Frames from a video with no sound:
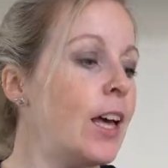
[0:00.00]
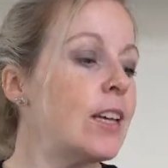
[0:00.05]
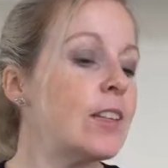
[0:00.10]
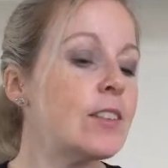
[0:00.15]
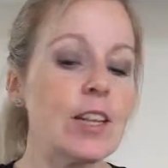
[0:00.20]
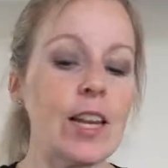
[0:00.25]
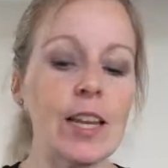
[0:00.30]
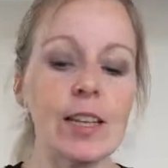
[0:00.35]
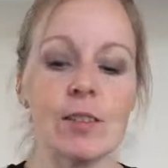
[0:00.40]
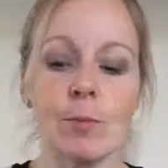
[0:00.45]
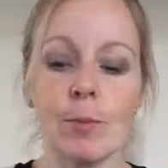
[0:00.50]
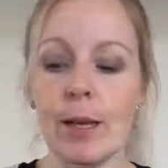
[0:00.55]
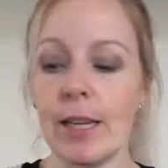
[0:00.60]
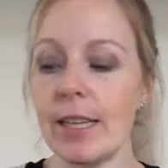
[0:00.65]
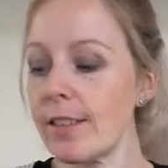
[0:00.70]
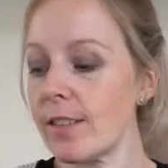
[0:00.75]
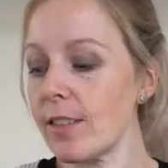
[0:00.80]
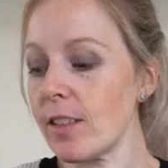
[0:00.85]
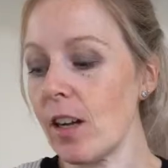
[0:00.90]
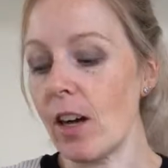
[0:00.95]
So let's make
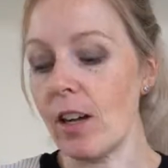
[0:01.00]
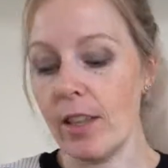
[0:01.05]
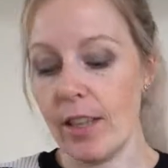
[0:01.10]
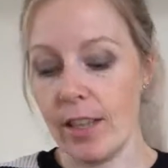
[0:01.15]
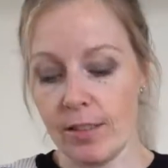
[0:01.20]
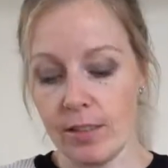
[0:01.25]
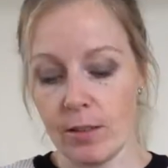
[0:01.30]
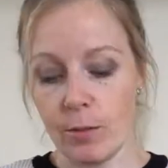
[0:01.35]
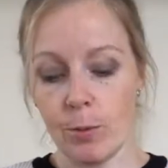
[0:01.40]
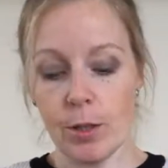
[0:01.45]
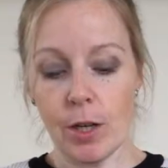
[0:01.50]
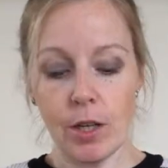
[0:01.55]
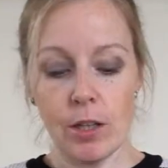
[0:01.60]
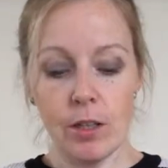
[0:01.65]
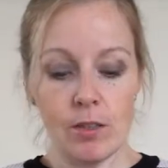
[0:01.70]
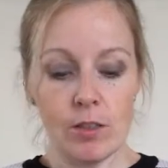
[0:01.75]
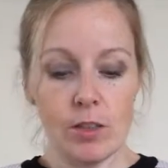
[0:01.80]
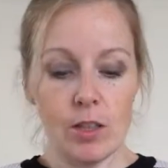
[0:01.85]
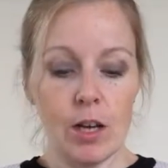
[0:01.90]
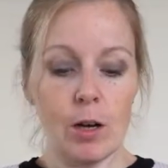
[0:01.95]
a start then. So we're going to
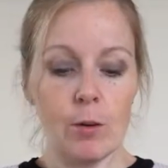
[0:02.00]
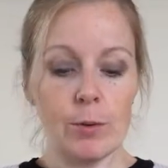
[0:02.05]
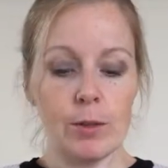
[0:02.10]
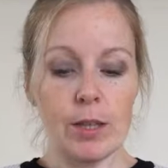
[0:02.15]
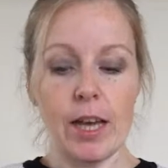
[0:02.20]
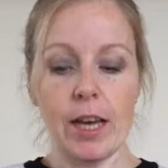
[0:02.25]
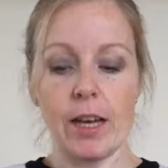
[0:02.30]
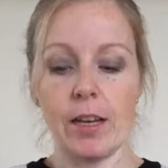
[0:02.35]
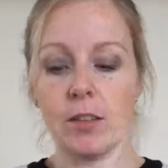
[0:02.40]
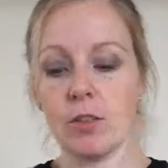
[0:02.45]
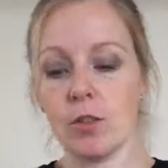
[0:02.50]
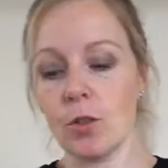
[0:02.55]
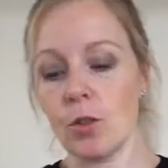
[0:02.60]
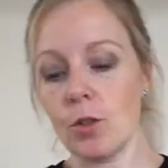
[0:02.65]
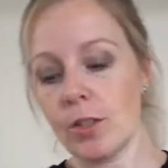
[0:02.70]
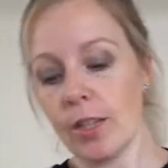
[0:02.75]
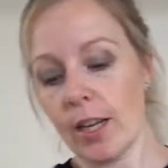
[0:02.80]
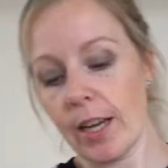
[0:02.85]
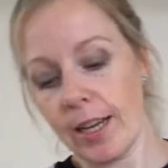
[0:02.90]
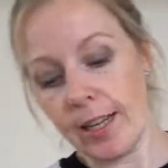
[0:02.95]
start with our
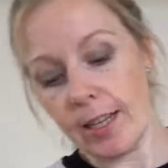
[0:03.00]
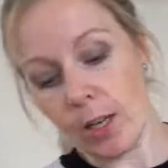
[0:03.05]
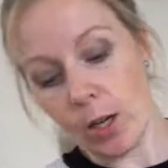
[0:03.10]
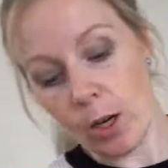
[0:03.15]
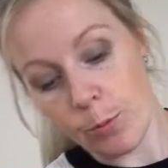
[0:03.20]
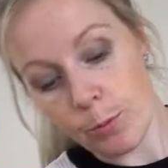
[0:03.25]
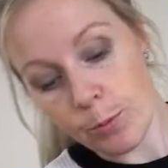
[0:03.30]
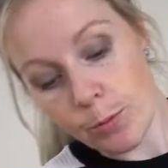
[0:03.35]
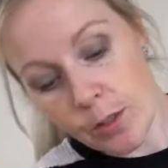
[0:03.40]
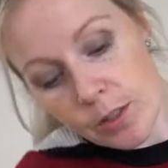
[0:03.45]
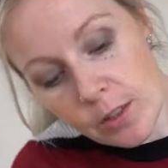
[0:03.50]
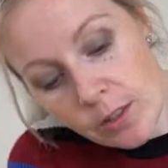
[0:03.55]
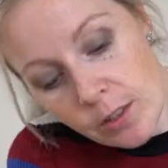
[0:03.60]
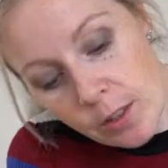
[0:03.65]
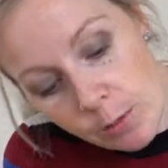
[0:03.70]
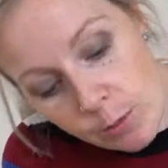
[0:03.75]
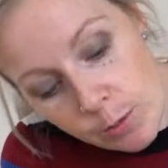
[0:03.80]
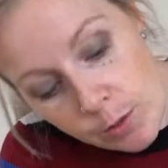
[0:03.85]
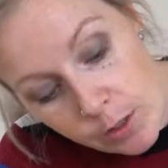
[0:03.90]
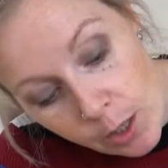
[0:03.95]
sauteing option.
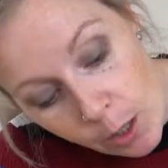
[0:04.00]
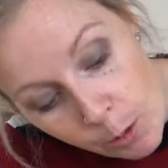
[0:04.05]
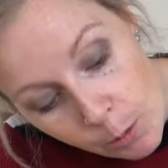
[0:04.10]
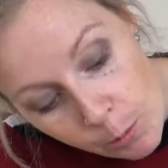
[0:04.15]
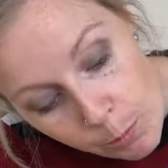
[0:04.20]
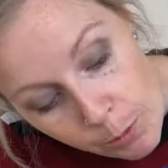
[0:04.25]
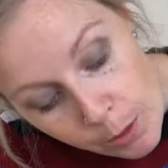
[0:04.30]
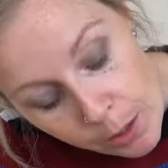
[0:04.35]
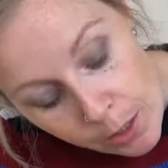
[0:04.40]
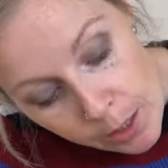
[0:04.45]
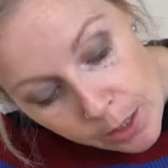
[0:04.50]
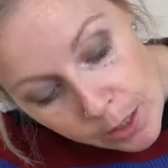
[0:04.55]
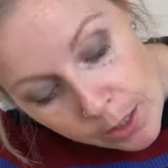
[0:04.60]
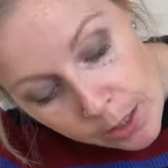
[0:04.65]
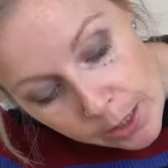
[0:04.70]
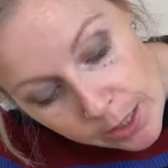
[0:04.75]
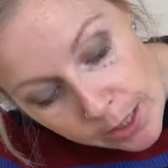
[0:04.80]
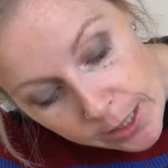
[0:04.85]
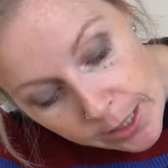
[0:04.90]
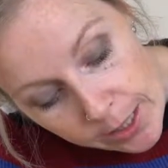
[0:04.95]
So just go
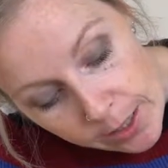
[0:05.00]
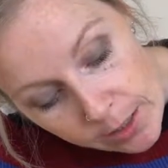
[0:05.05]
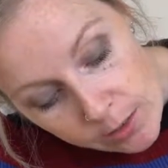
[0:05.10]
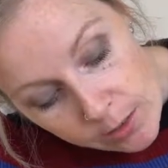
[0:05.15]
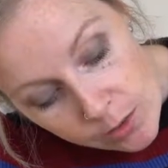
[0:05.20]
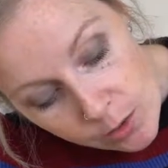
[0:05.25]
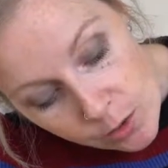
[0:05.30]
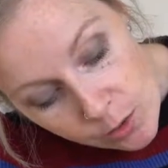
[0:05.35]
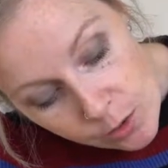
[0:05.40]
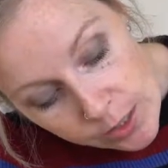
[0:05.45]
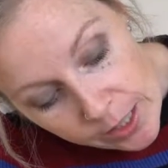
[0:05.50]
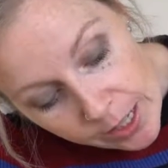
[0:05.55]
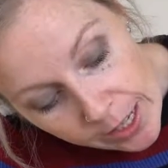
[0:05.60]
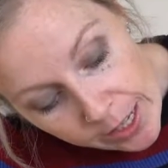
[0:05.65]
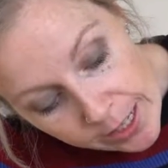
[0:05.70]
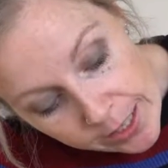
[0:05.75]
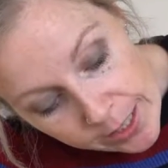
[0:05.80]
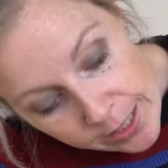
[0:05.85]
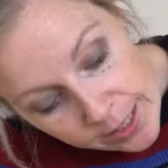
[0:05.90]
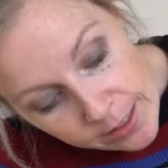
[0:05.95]
click it on
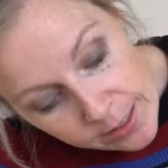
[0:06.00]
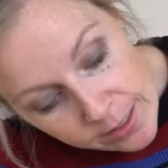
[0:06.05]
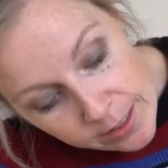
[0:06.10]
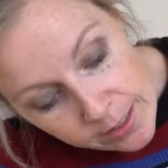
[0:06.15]
saute,